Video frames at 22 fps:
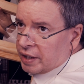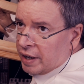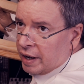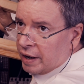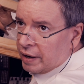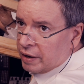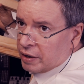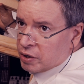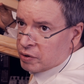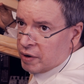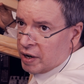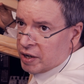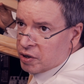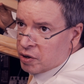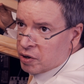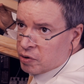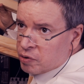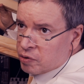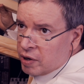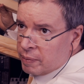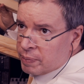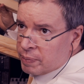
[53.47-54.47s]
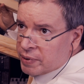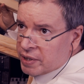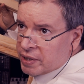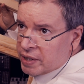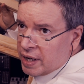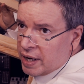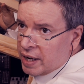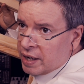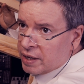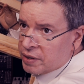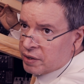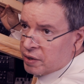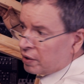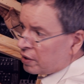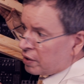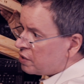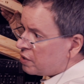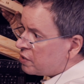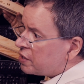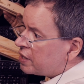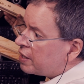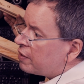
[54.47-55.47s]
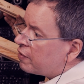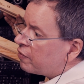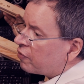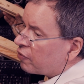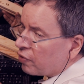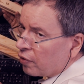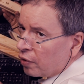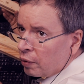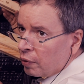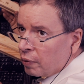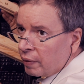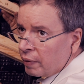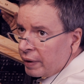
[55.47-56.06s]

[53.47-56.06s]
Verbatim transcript: out of stretcher strips, as you can see, for